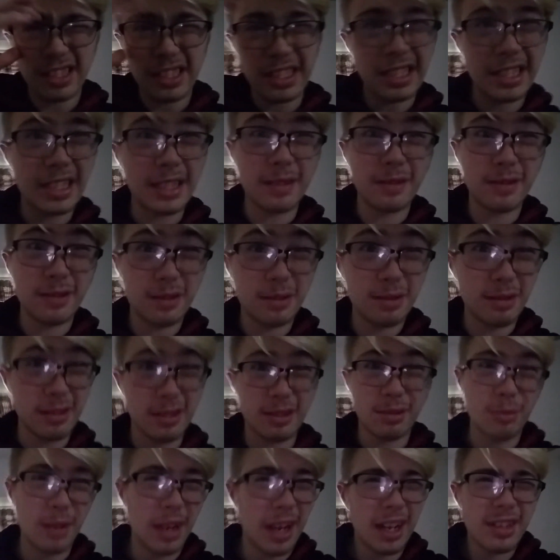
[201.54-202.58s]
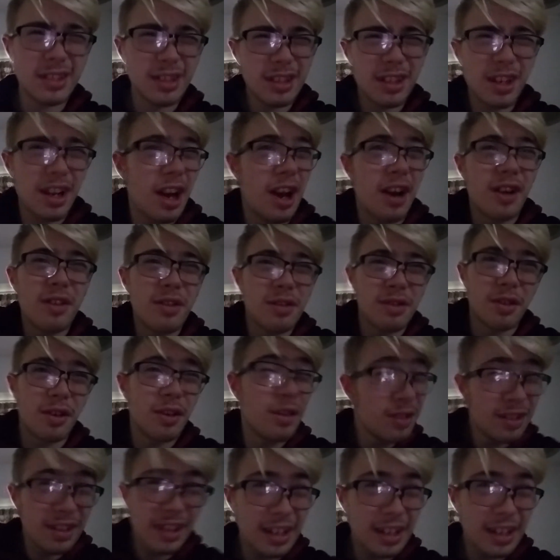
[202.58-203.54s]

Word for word: hyped to smash it. I don't know.